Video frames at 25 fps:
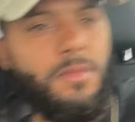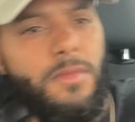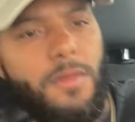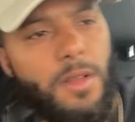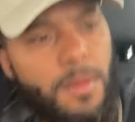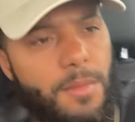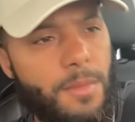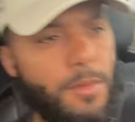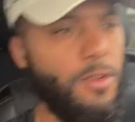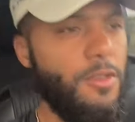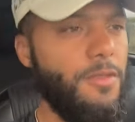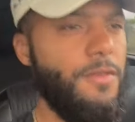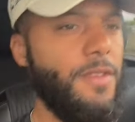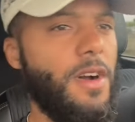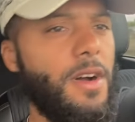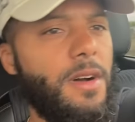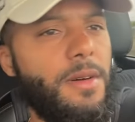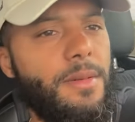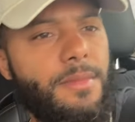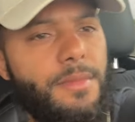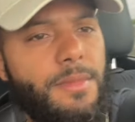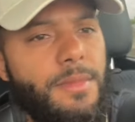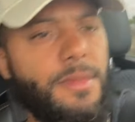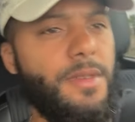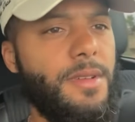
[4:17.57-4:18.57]
Move up.
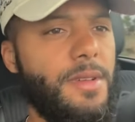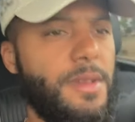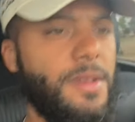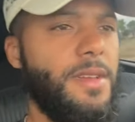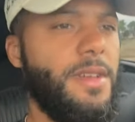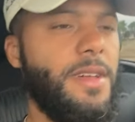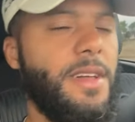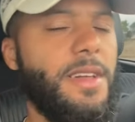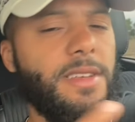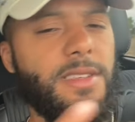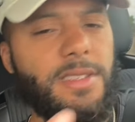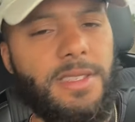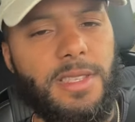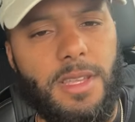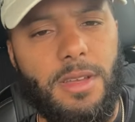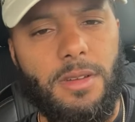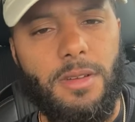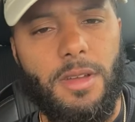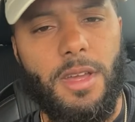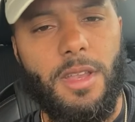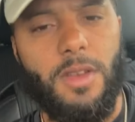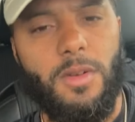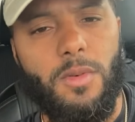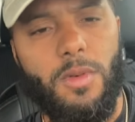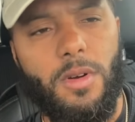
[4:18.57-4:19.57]
And still
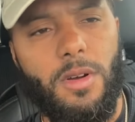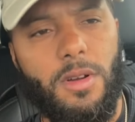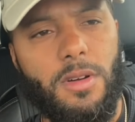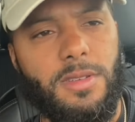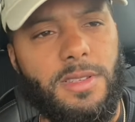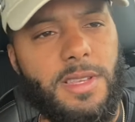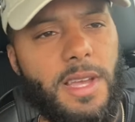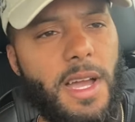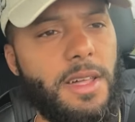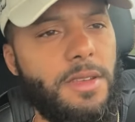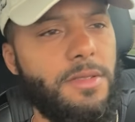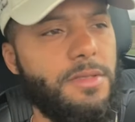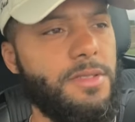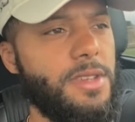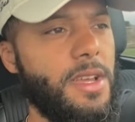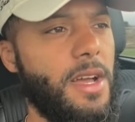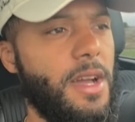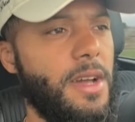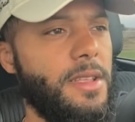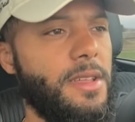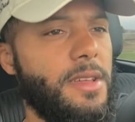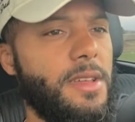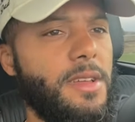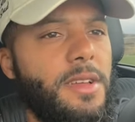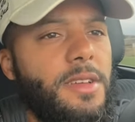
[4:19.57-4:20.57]
get a world title
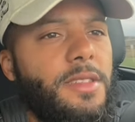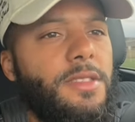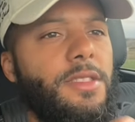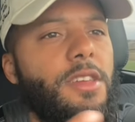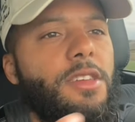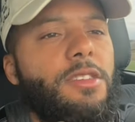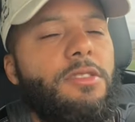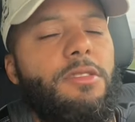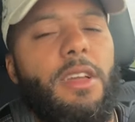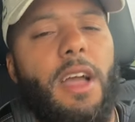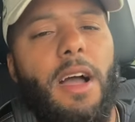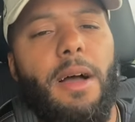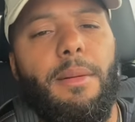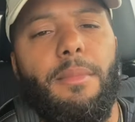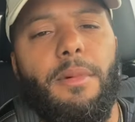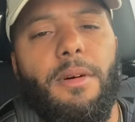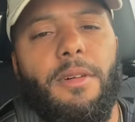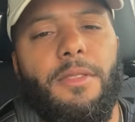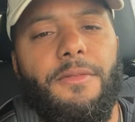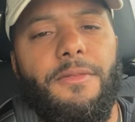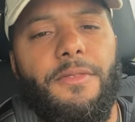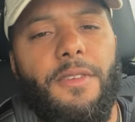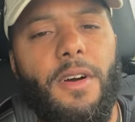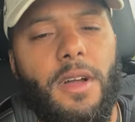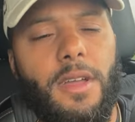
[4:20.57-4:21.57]
shot. Then you got
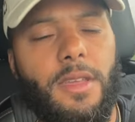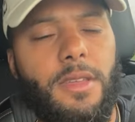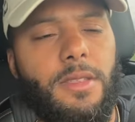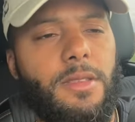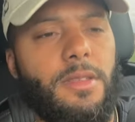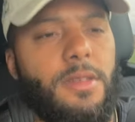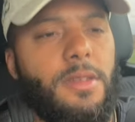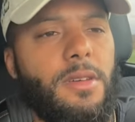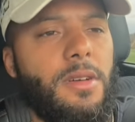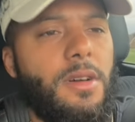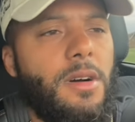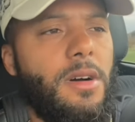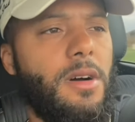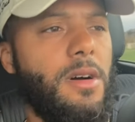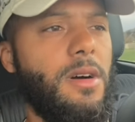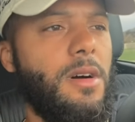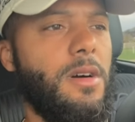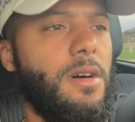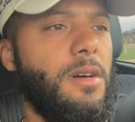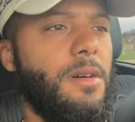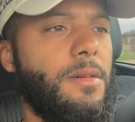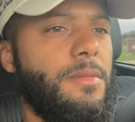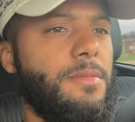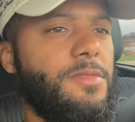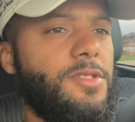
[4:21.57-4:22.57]
motherfucking
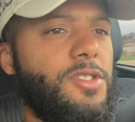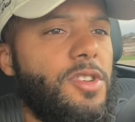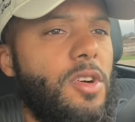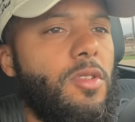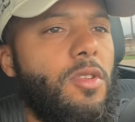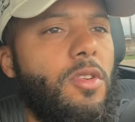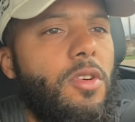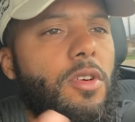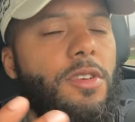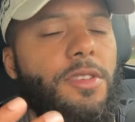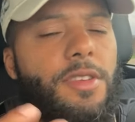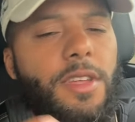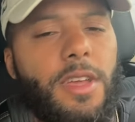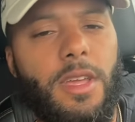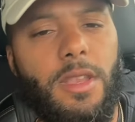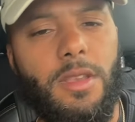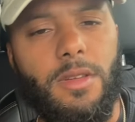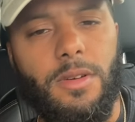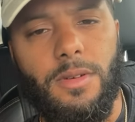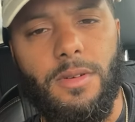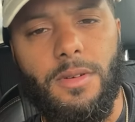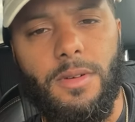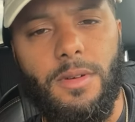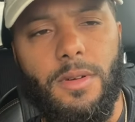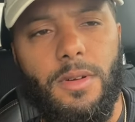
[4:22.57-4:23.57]
Joe Cordina
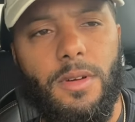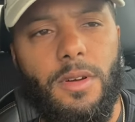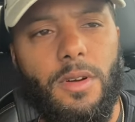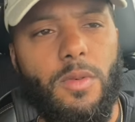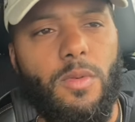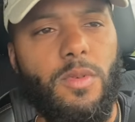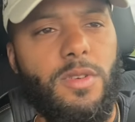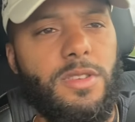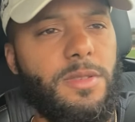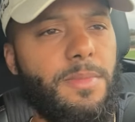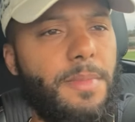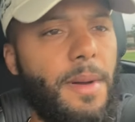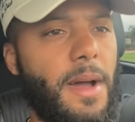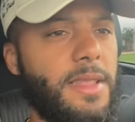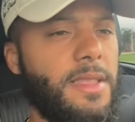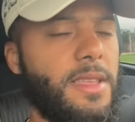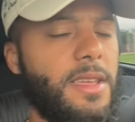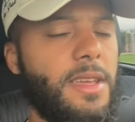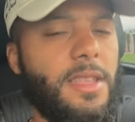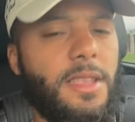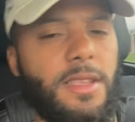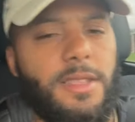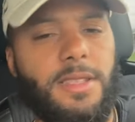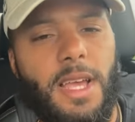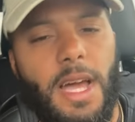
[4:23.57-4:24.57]
was about to
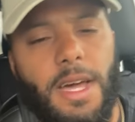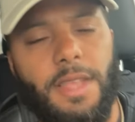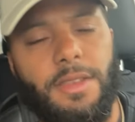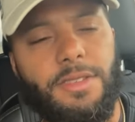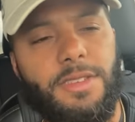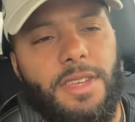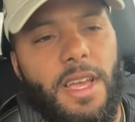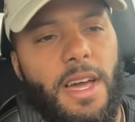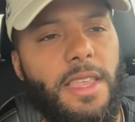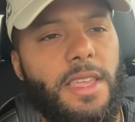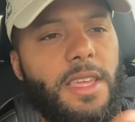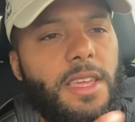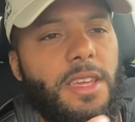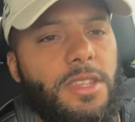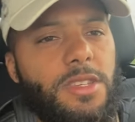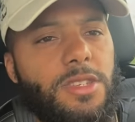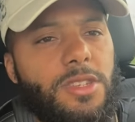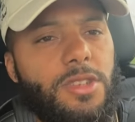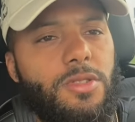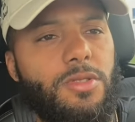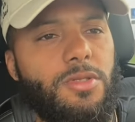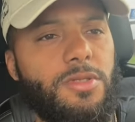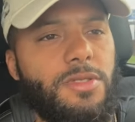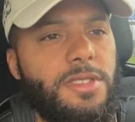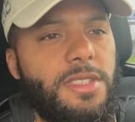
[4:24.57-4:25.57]
get a title shot against
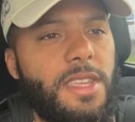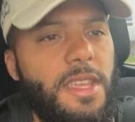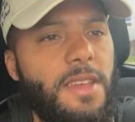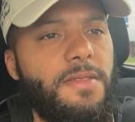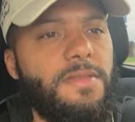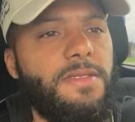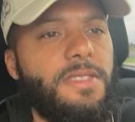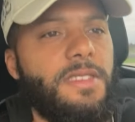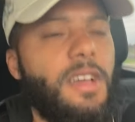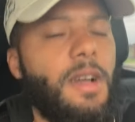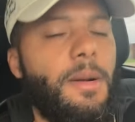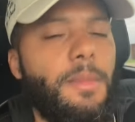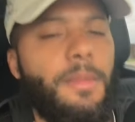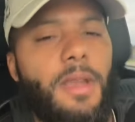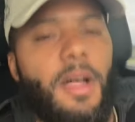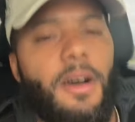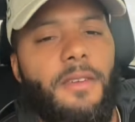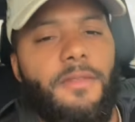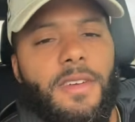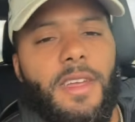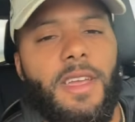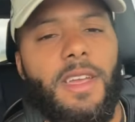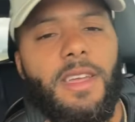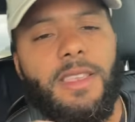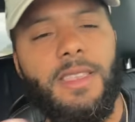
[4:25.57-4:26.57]
Shakur Stevenson coming off
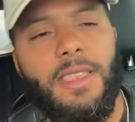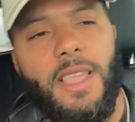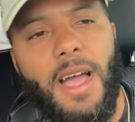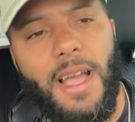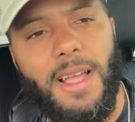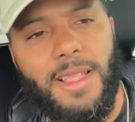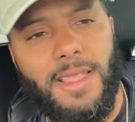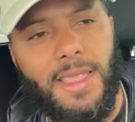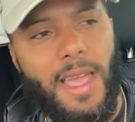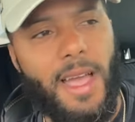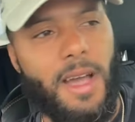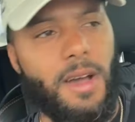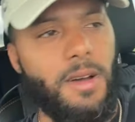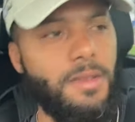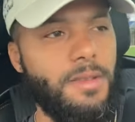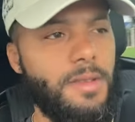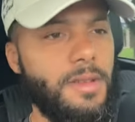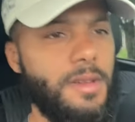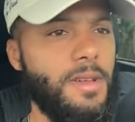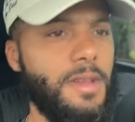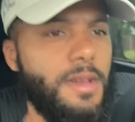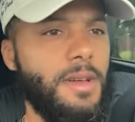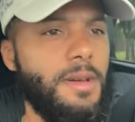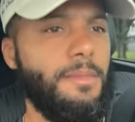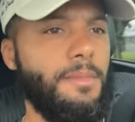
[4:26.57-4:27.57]
of getting knocked out
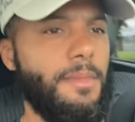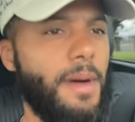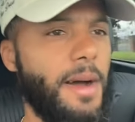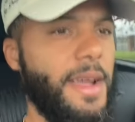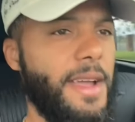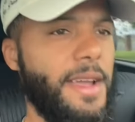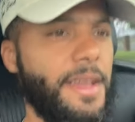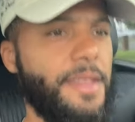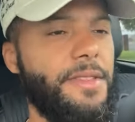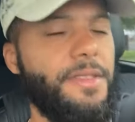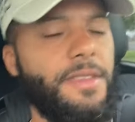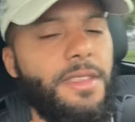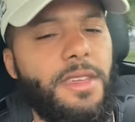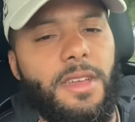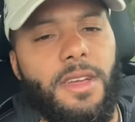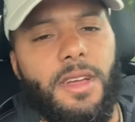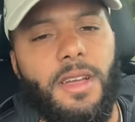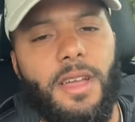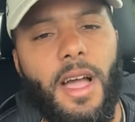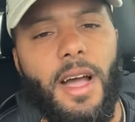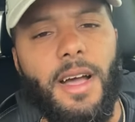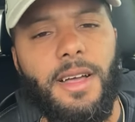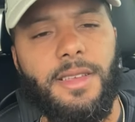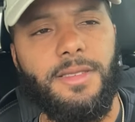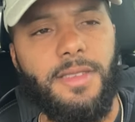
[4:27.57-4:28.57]
by Anthony
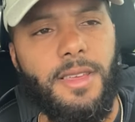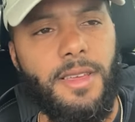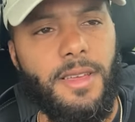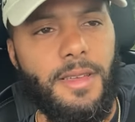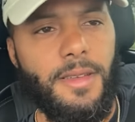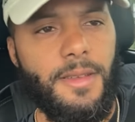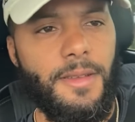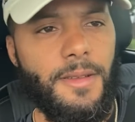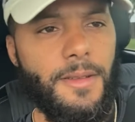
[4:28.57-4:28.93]
Kakase.